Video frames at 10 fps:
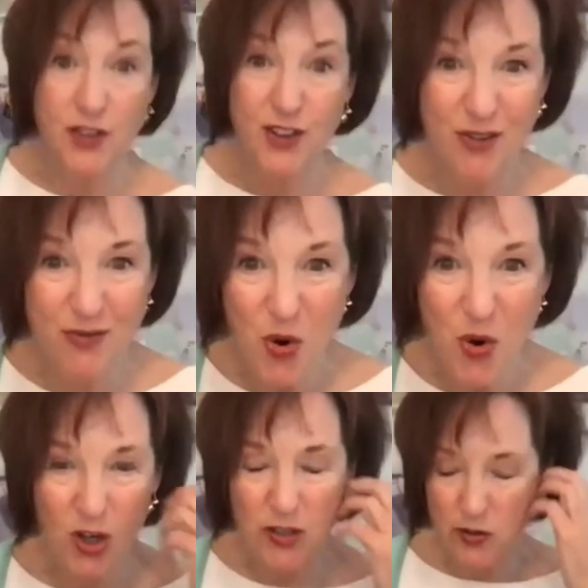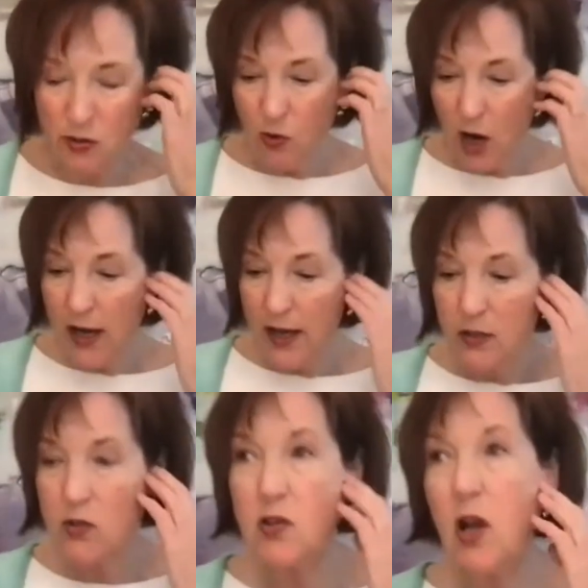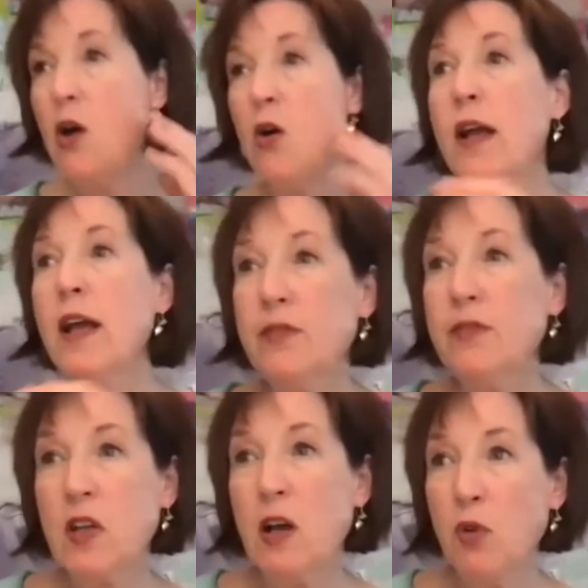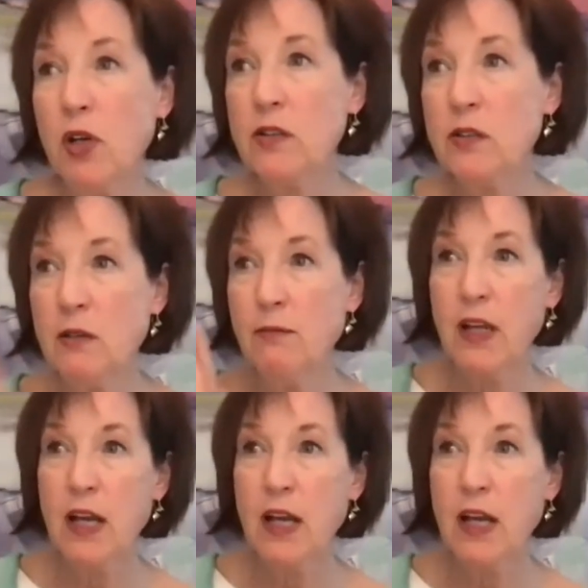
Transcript: of course, right? So if someone is simply